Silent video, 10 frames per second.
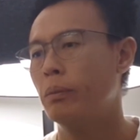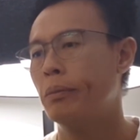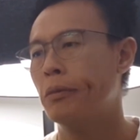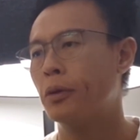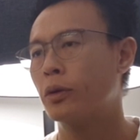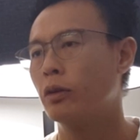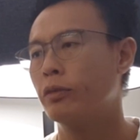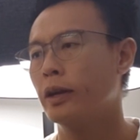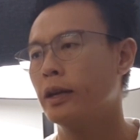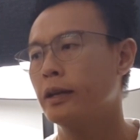more
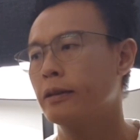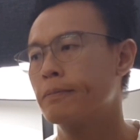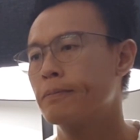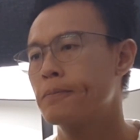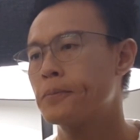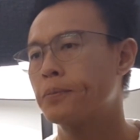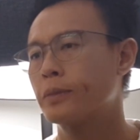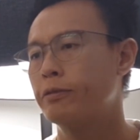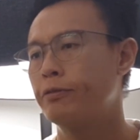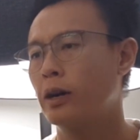of a
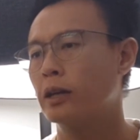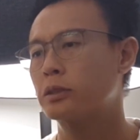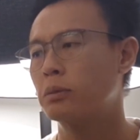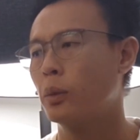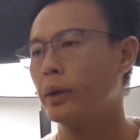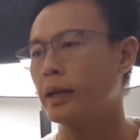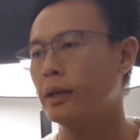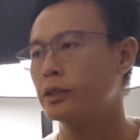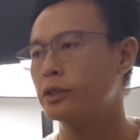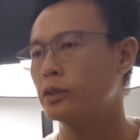fast-growing
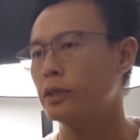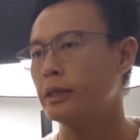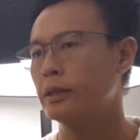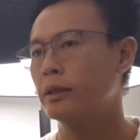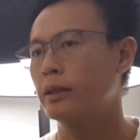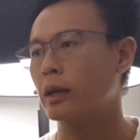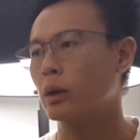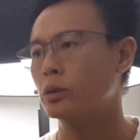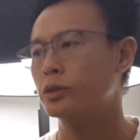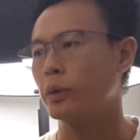industry
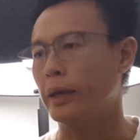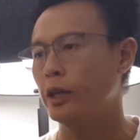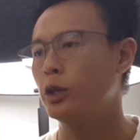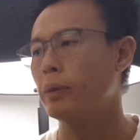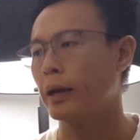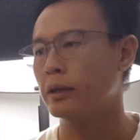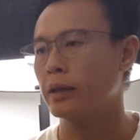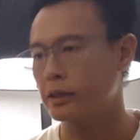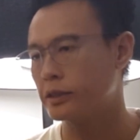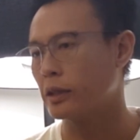that also
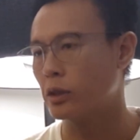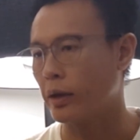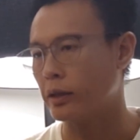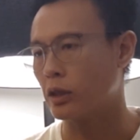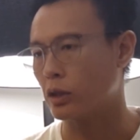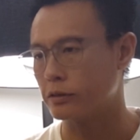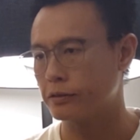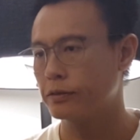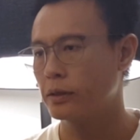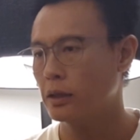incubated and accelerated a lot
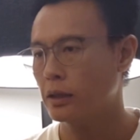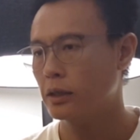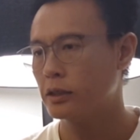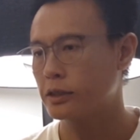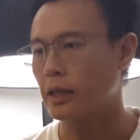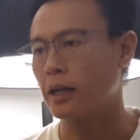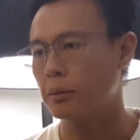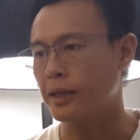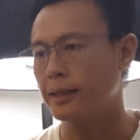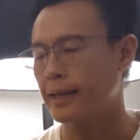of
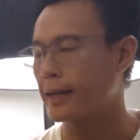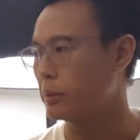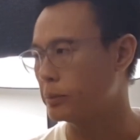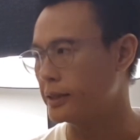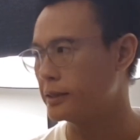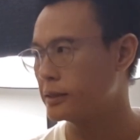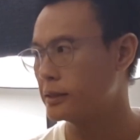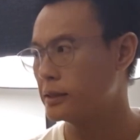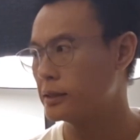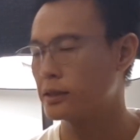startups and tech companies.
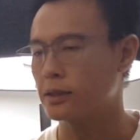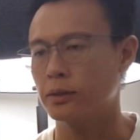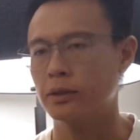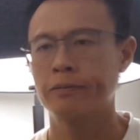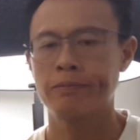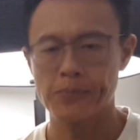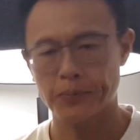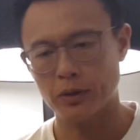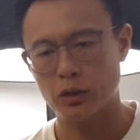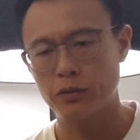So
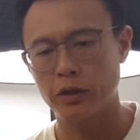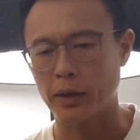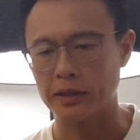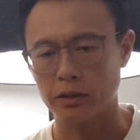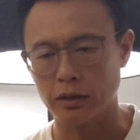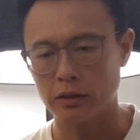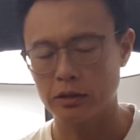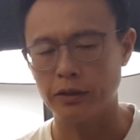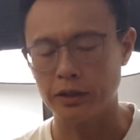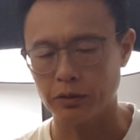two very
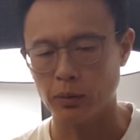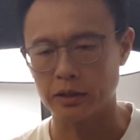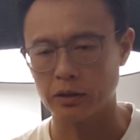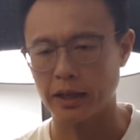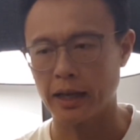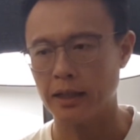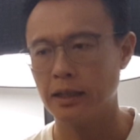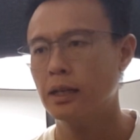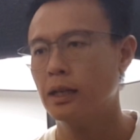different ways of looking at it.